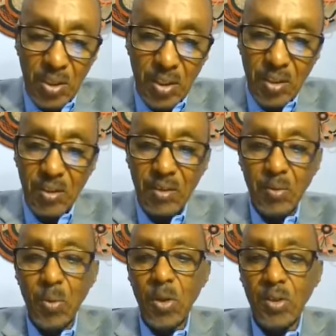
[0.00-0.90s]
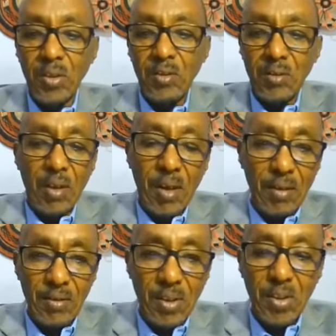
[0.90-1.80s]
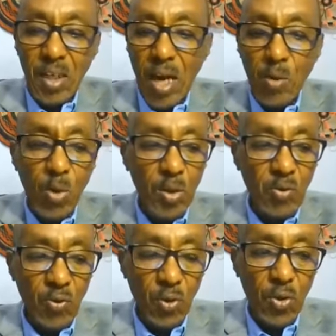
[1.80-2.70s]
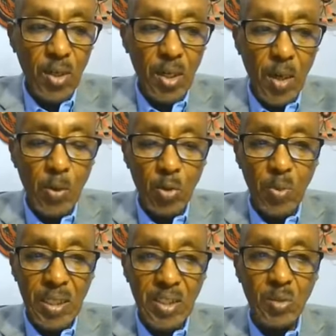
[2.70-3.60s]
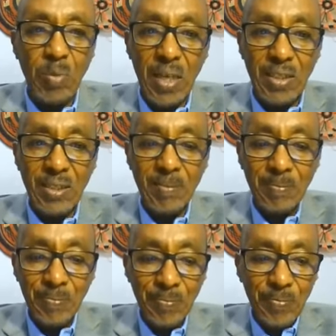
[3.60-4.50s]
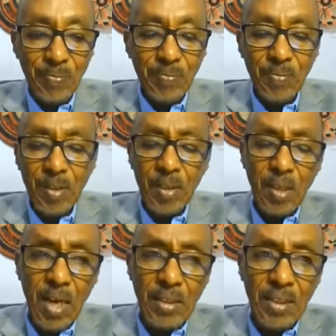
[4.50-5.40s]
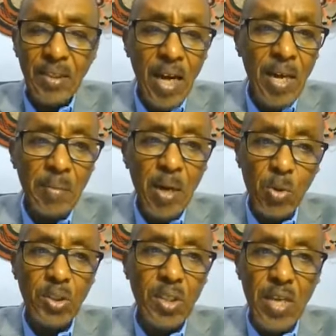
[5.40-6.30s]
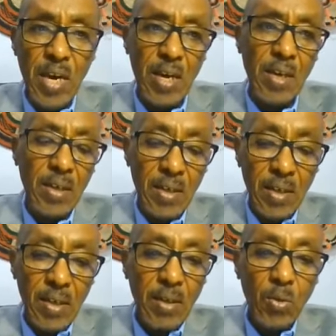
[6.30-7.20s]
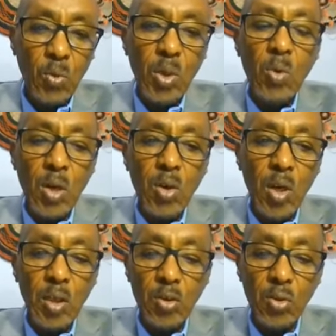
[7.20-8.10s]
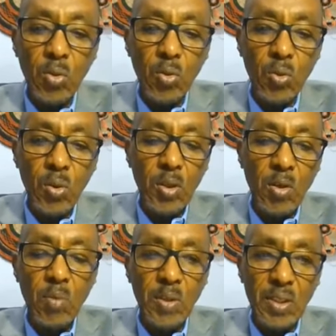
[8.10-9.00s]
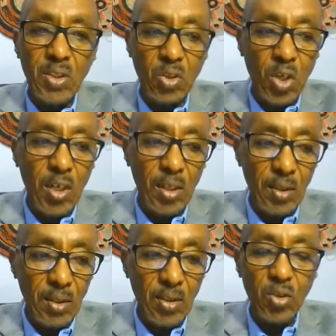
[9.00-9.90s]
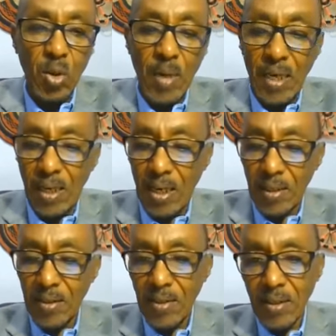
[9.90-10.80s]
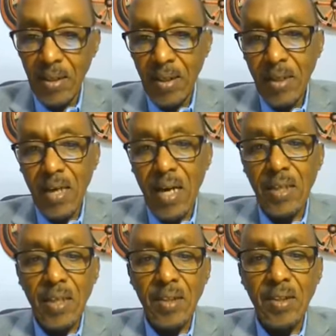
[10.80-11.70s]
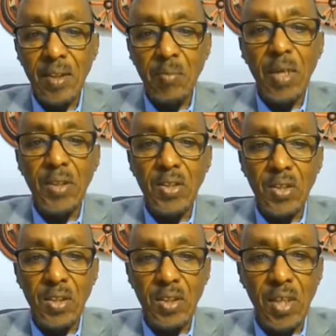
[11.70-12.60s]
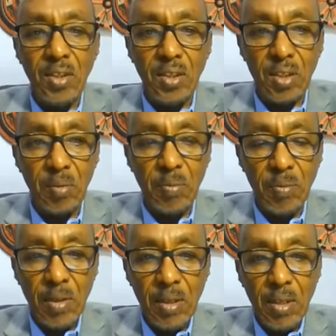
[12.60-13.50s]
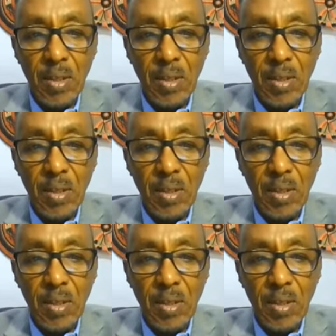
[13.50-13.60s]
which was certainly I worked for and I was pleased. But at the time I was there, we were going through enormous struggle in Somaliland against a military dictatorship,